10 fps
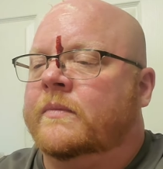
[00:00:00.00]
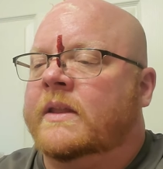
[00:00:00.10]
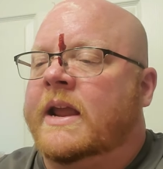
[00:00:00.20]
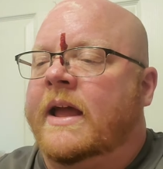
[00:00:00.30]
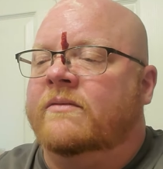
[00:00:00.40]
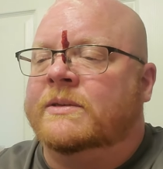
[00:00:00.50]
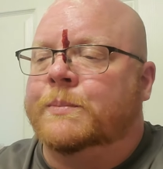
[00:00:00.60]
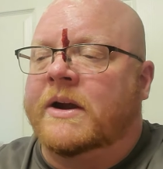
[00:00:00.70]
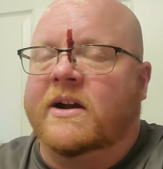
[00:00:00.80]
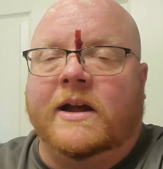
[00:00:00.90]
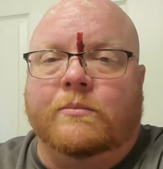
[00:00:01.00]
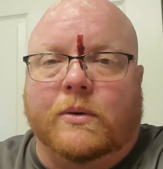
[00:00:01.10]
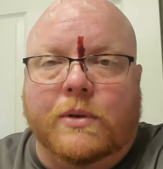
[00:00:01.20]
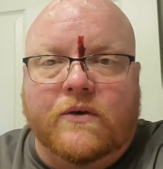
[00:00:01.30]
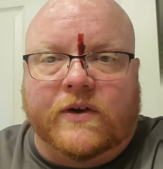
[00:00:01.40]
they have spirit gum
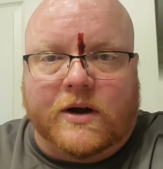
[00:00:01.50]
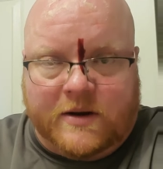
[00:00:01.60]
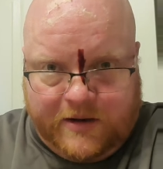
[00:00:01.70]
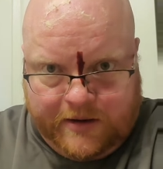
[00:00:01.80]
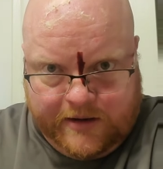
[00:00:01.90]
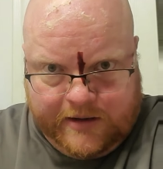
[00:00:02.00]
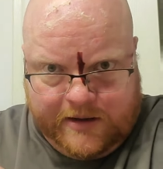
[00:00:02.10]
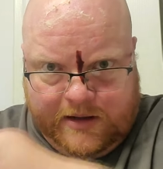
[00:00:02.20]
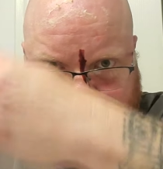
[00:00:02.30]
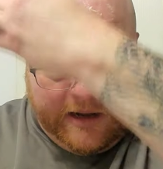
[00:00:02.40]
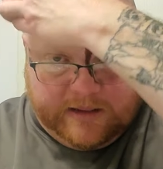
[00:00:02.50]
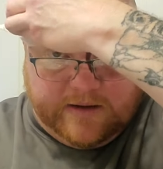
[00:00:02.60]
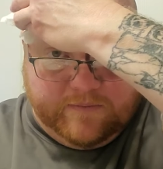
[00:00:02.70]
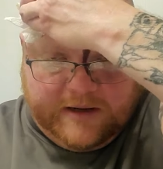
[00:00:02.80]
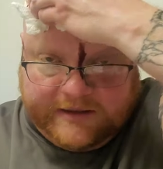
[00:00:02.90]
remover. I
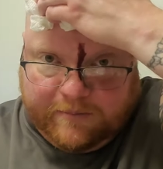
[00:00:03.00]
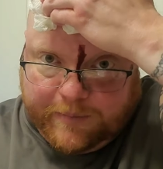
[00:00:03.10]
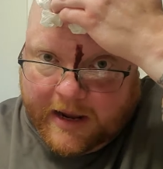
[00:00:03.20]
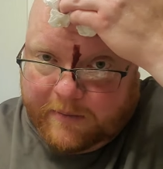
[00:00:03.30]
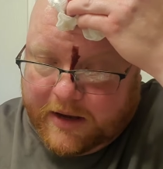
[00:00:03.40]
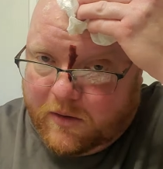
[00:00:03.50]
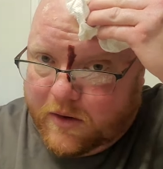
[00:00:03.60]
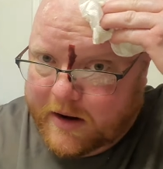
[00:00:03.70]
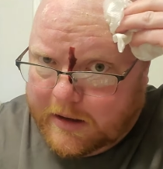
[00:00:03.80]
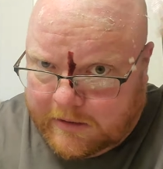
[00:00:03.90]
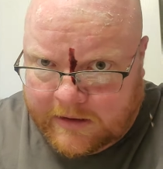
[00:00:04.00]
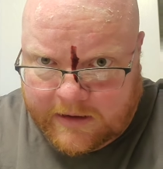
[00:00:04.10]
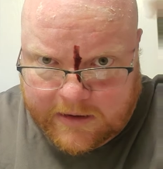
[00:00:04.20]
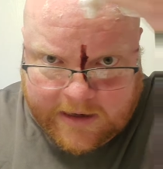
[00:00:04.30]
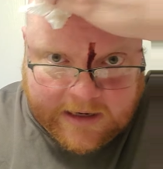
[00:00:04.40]
love me some baby oil
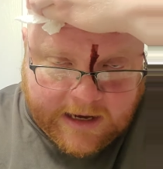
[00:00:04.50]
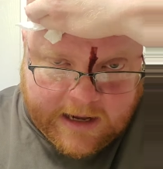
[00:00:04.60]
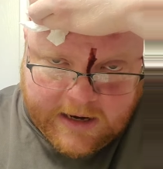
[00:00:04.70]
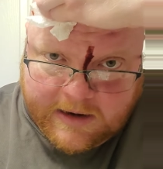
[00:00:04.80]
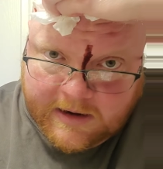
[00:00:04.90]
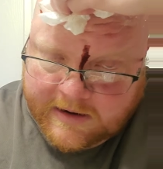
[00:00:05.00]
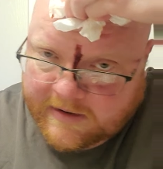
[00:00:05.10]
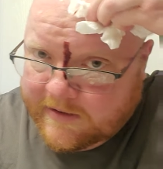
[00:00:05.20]
again.